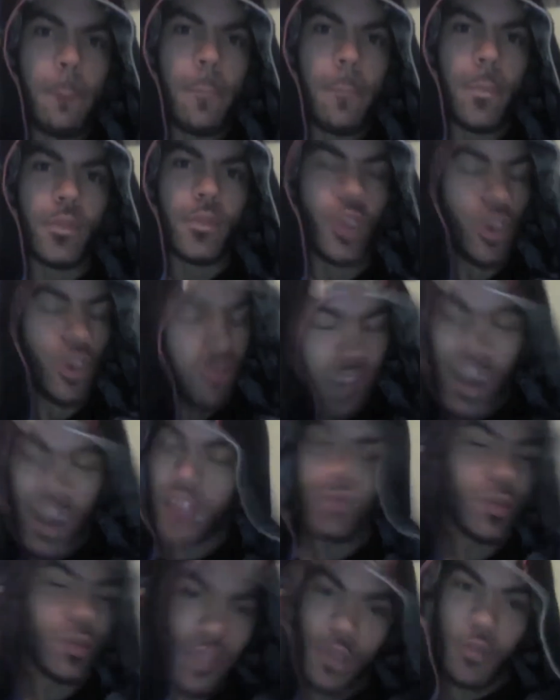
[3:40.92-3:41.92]
the crowd
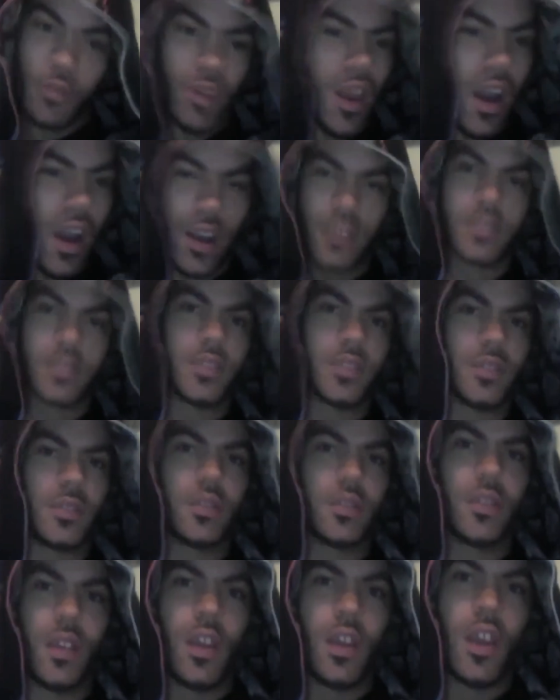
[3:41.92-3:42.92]
was with Lux.
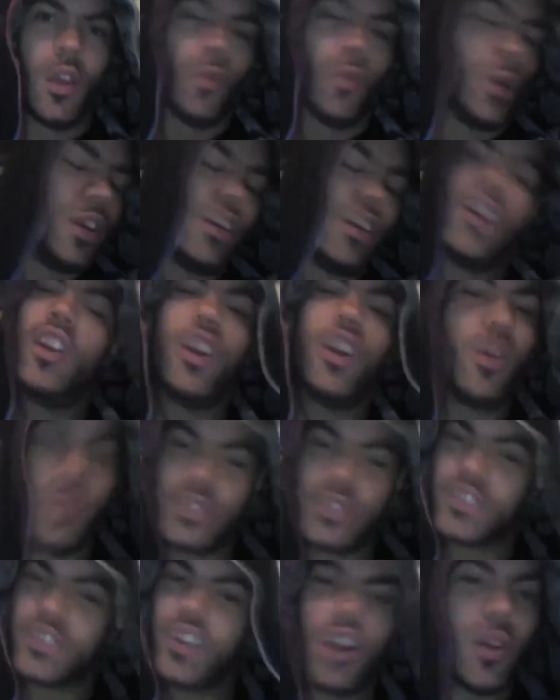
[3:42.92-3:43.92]
When Hollow was
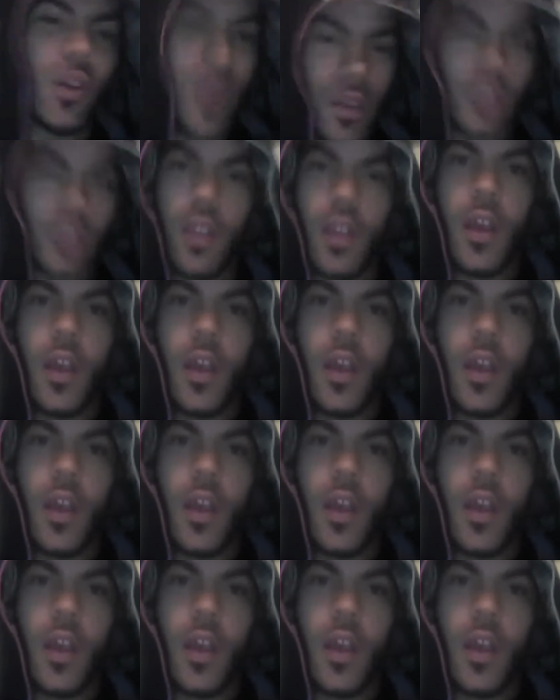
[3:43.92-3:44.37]
going,